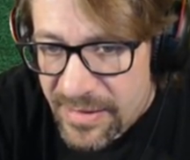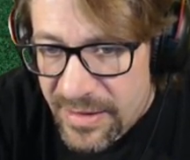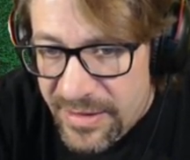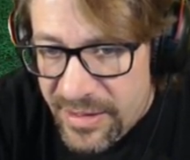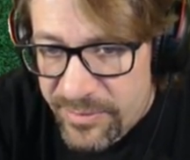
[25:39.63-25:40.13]

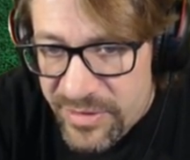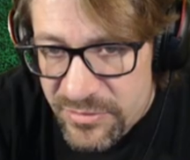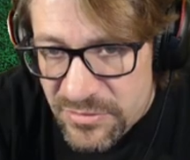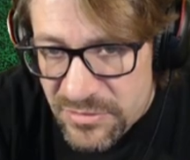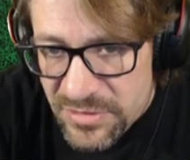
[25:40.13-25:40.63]
Uh, come
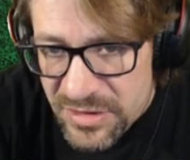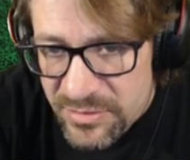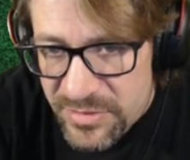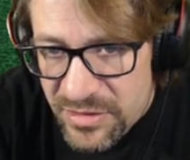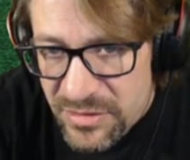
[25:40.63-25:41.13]
on,
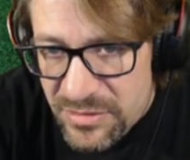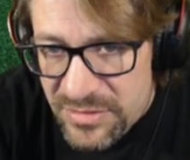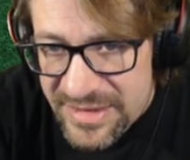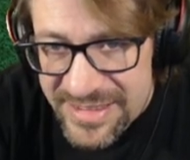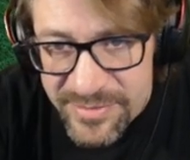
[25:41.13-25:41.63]
come
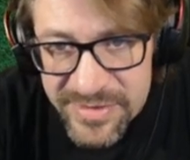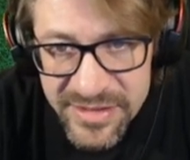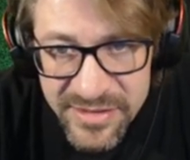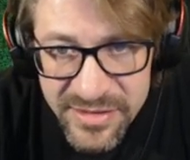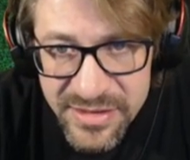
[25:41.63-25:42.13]
on, come
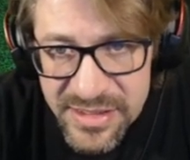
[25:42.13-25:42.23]
on,